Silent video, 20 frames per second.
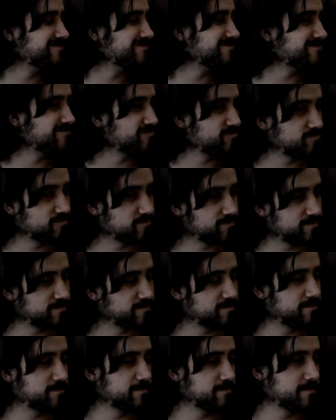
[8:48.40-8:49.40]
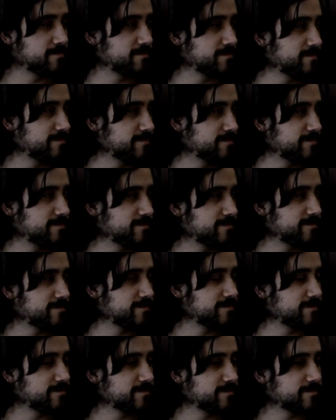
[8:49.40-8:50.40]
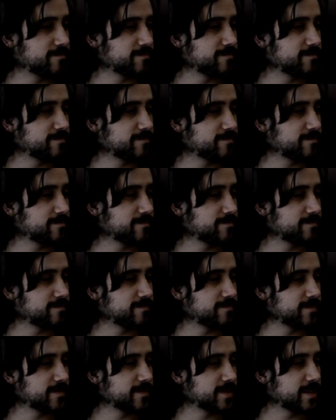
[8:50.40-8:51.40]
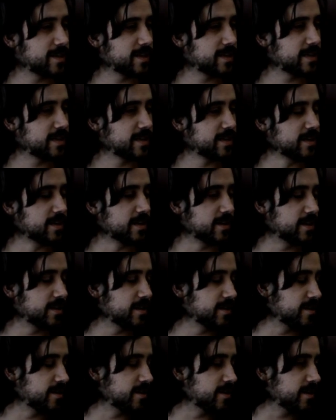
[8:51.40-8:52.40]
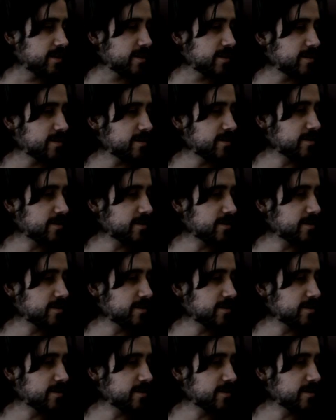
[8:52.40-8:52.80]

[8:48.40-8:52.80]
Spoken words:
No words are spoken by the person on screen.